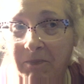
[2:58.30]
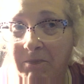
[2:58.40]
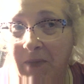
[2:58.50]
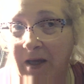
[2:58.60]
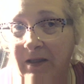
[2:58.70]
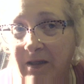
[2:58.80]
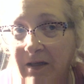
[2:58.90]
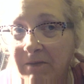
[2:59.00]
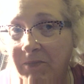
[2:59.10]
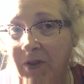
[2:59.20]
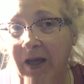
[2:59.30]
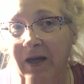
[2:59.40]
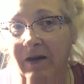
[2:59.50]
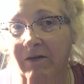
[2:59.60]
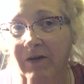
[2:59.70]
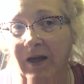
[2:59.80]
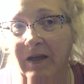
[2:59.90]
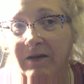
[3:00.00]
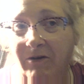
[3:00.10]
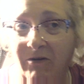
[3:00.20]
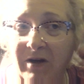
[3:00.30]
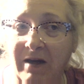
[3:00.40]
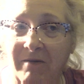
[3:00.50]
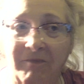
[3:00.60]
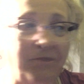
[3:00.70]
messing and playing all day. So, yep.